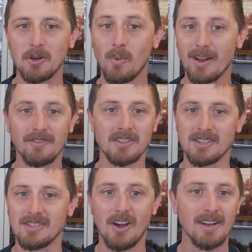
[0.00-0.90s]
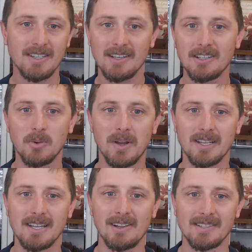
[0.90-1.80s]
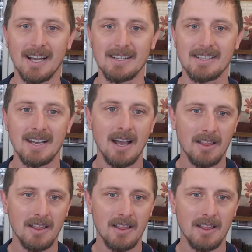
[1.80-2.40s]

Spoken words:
1 verses 19 to 20 tells us